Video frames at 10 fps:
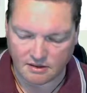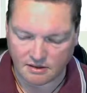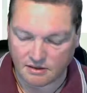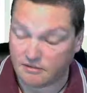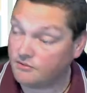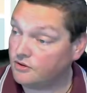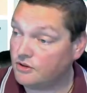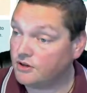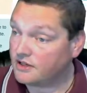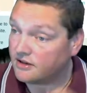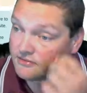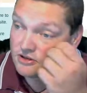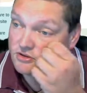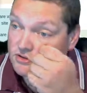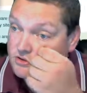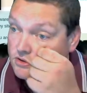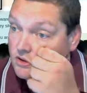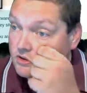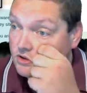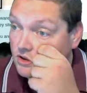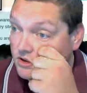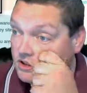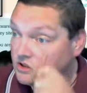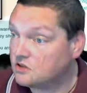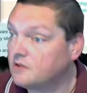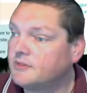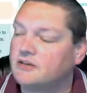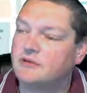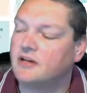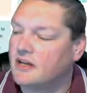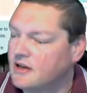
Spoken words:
If you don't have to use sudo, you don't need a sudo password.